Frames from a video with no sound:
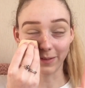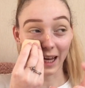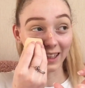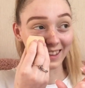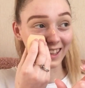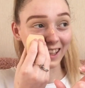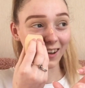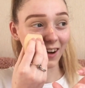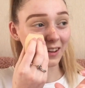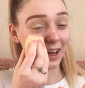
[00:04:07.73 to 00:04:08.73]
SD
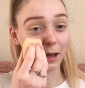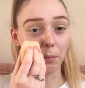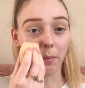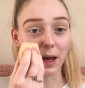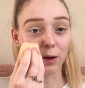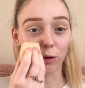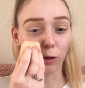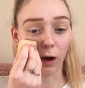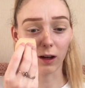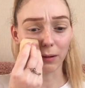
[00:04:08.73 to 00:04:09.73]
card. I had micro
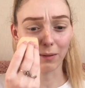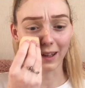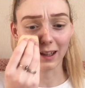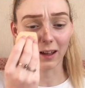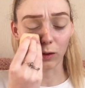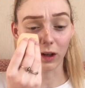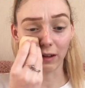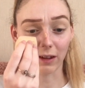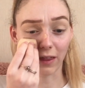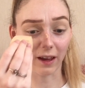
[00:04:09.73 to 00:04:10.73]
card in my head. I don't
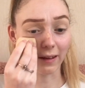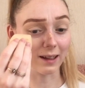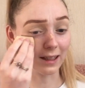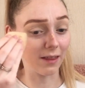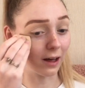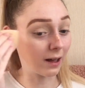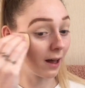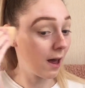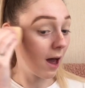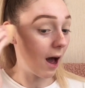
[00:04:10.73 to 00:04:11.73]
even think that's a thing.
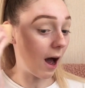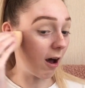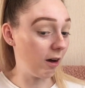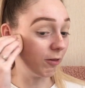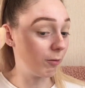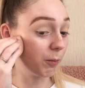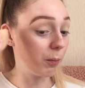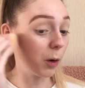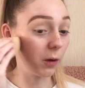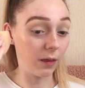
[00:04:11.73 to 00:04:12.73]
I've
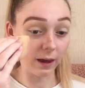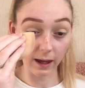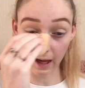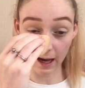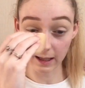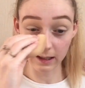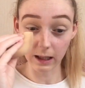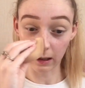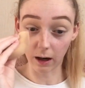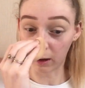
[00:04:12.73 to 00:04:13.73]
bought the
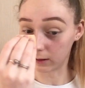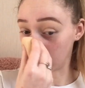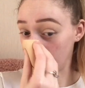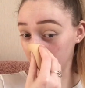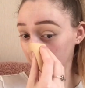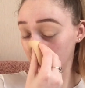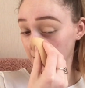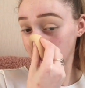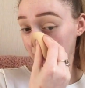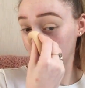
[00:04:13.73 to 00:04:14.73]
SD card and the
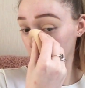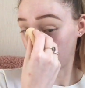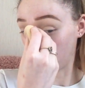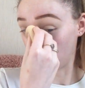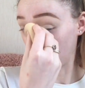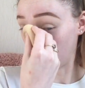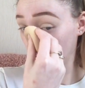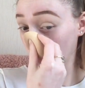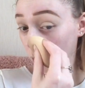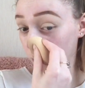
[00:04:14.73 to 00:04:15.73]
stand for my
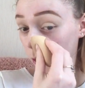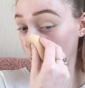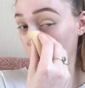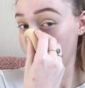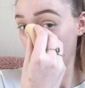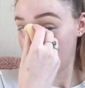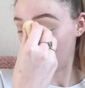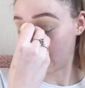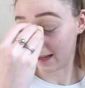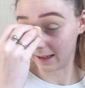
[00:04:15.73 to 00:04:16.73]
GoPro,
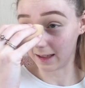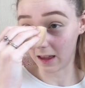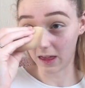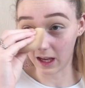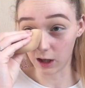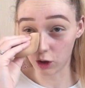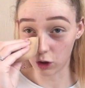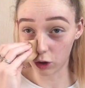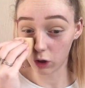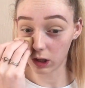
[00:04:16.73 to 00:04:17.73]
and they
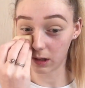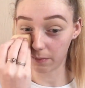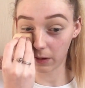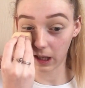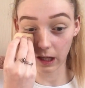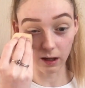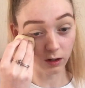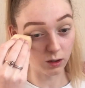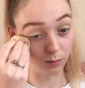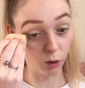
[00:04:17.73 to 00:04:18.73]
should be here
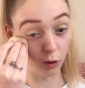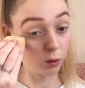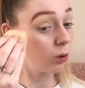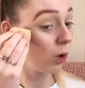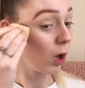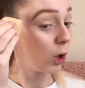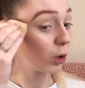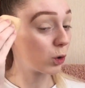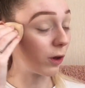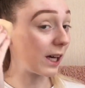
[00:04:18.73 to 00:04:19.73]
tomorrow.
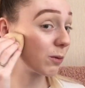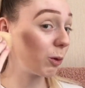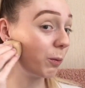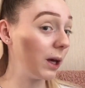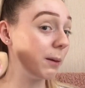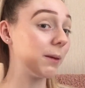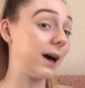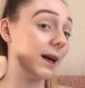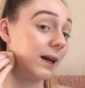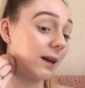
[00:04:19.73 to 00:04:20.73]
So this will be
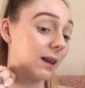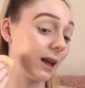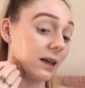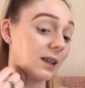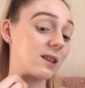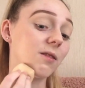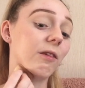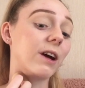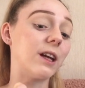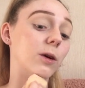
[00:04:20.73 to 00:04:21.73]
my last
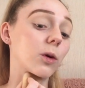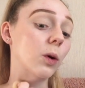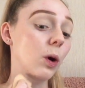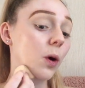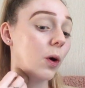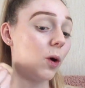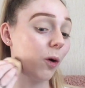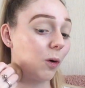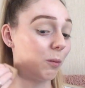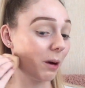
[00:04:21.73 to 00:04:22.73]
video
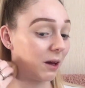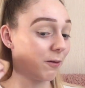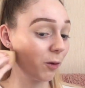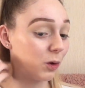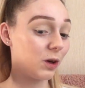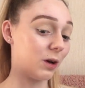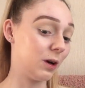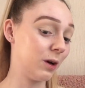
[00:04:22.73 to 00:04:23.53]
on my phone,